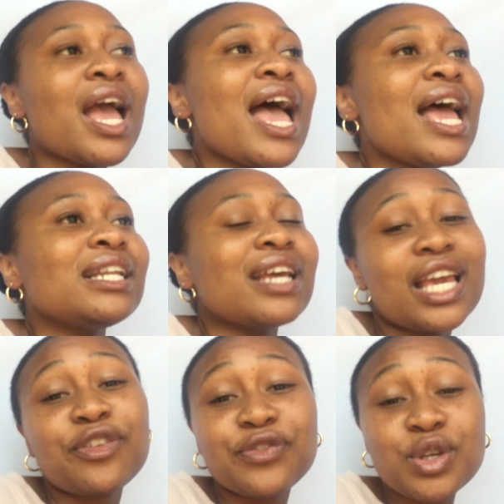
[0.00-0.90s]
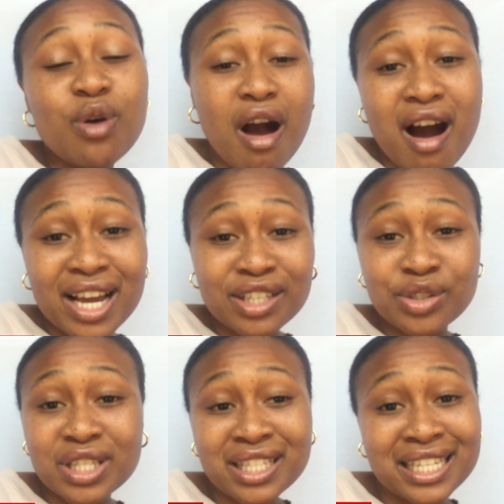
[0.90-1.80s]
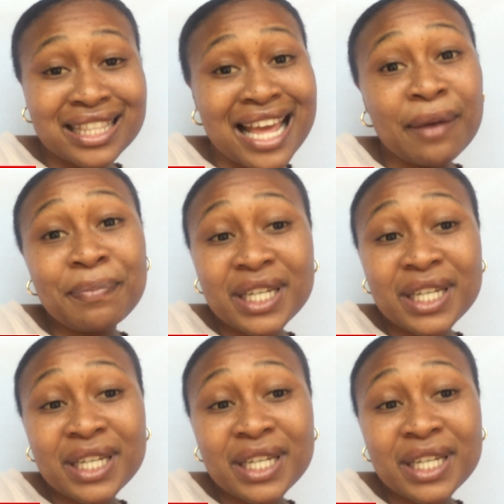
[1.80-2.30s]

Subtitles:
And if you are interested in that,